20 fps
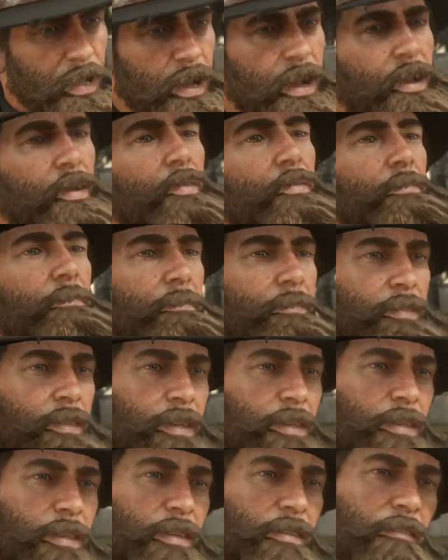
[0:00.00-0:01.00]
friend.
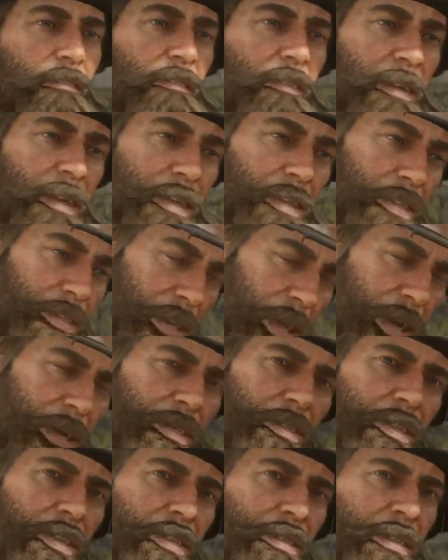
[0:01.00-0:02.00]
Still got a little
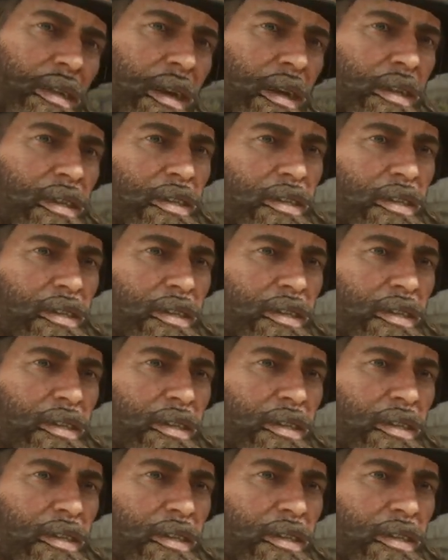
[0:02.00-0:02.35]
while to go.